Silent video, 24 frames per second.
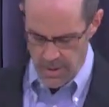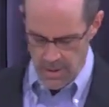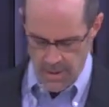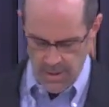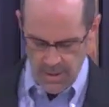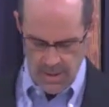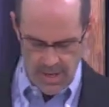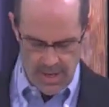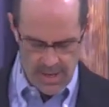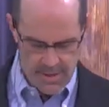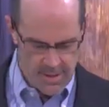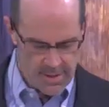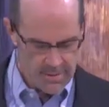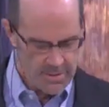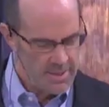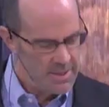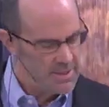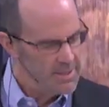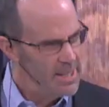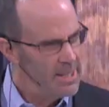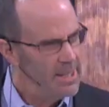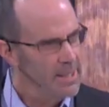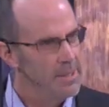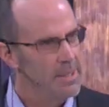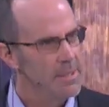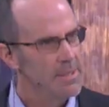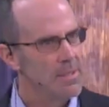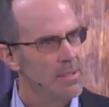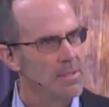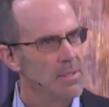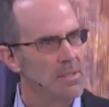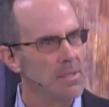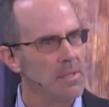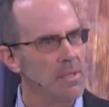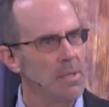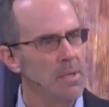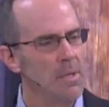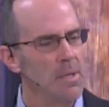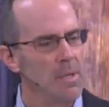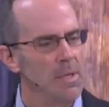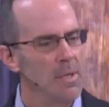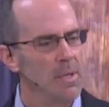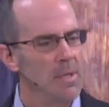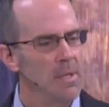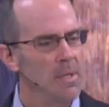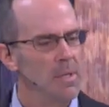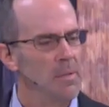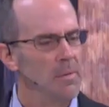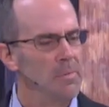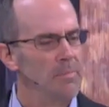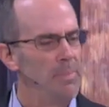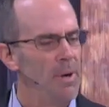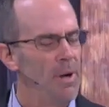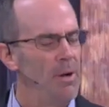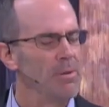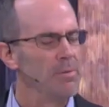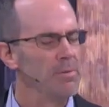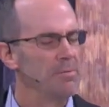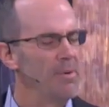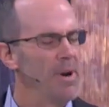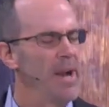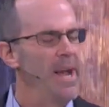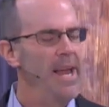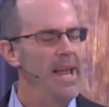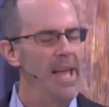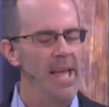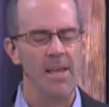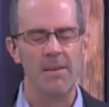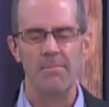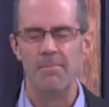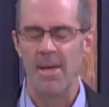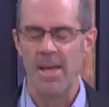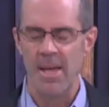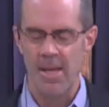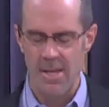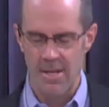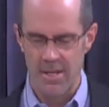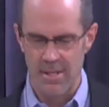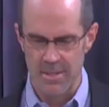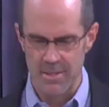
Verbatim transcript: I, was just thinking, this is Paul's right hand man,